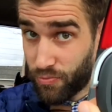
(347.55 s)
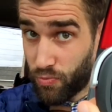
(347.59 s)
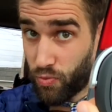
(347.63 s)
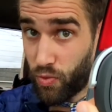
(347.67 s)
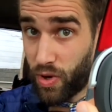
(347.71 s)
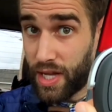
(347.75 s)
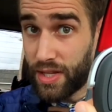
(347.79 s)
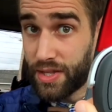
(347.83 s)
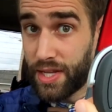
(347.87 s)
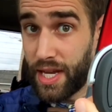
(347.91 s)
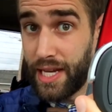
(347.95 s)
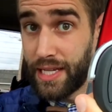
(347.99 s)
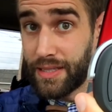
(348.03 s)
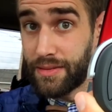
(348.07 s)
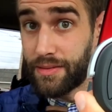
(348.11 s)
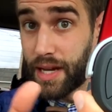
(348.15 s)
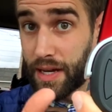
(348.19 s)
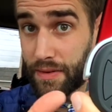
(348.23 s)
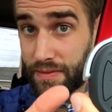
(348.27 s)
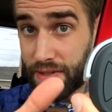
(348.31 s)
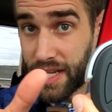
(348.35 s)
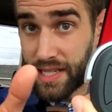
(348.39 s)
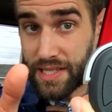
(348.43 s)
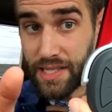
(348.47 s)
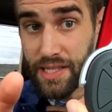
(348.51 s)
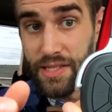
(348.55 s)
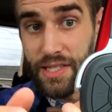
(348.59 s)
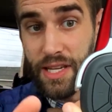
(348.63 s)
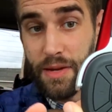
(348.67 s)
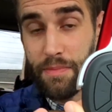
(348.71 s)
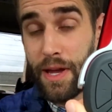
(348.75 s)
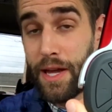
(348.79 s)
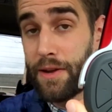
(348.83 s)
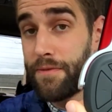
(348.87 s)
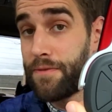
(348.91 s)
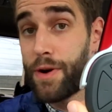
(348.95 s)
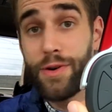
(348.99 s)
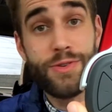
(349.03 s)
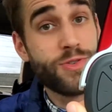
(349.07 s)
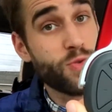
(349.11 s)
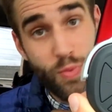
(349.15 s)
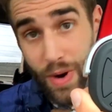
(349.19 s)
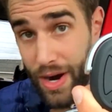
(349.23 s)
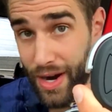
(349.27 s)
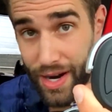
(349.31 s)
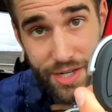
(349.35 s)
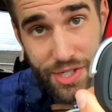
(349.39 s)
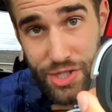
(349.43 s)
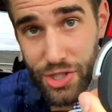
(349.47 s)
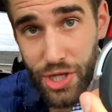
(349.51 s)
Well done. I've tested some headphones
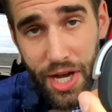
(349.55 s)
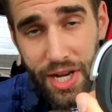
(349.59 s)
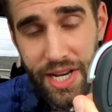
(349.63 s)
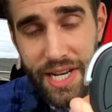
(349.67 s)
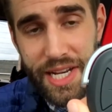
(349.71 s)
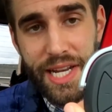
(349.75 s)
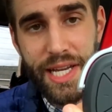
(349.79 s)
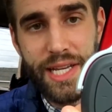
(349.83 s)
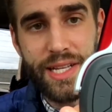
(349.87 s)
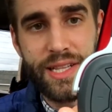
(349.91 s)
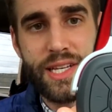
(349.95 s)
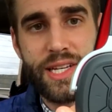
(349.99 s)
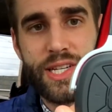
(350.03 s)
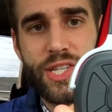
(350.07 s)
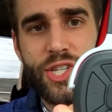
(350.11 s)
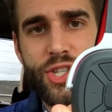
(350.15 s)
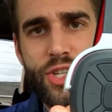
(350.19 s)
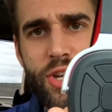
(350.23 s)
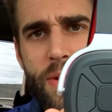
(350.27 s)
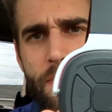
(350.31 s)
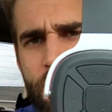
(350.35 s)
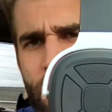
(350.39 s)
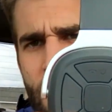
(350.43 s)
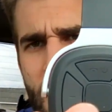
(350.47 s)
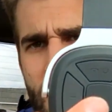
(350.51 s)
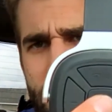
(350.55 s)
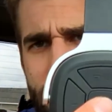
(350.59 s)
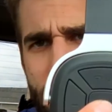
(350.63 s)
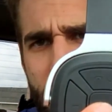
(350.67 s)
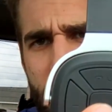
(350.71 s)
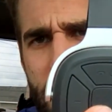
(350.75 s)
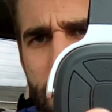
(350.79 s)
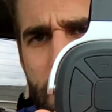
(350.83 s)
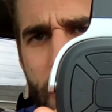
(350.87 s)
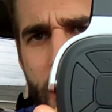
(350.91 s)
where it's not in English. Very